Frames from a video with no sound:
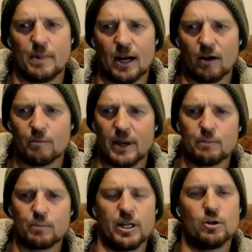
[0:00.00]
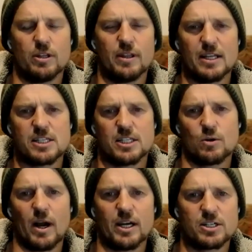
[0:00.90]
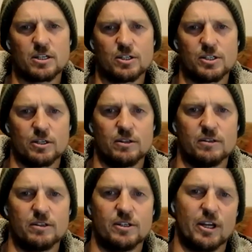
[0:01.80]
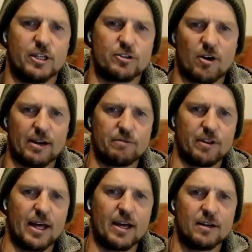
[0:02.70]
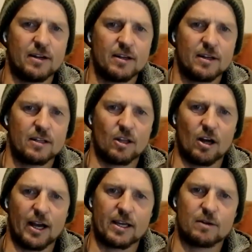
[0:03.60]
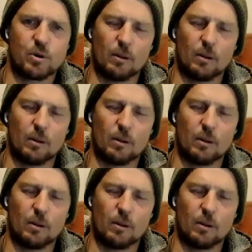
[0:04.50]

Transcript: but I've been pretty good in that situation, because you train for that. Like